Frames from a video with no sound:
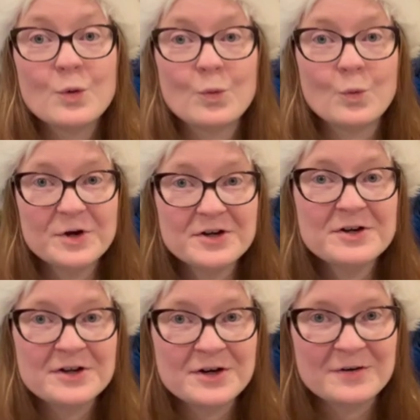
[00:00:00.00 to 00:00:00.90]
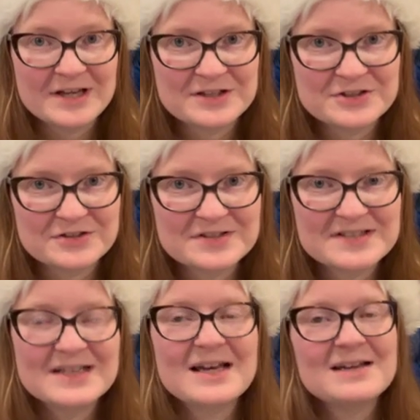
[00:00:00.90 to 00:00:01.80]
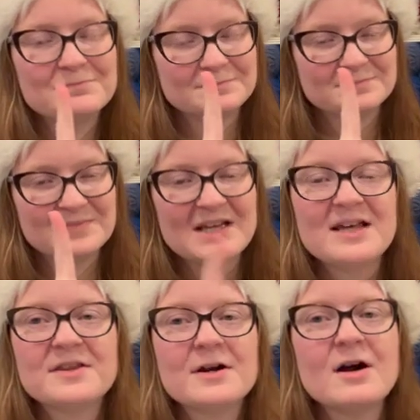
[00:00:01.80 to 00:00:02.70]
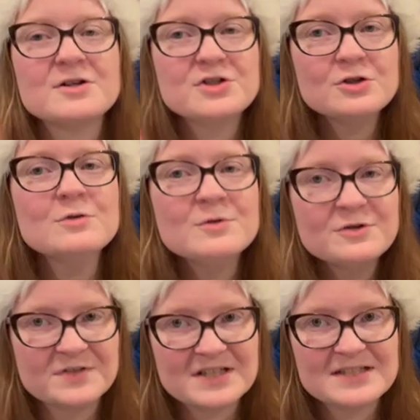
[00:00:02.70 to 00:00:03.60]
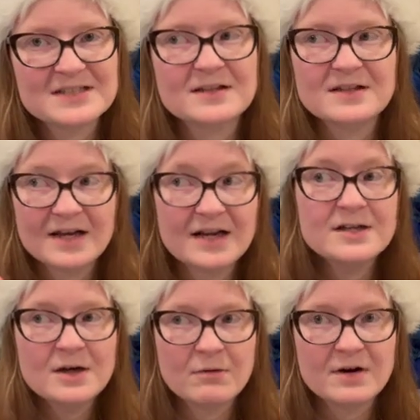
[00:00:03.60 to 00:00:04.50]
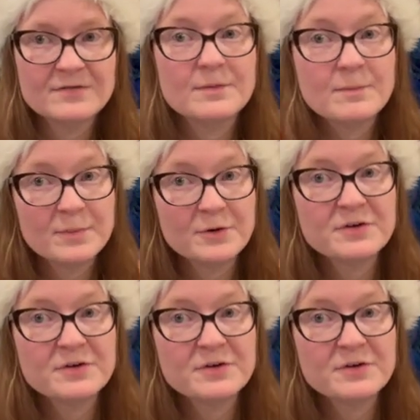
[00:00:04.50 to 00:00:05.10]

We're No Angels. There are two movies that I know of, both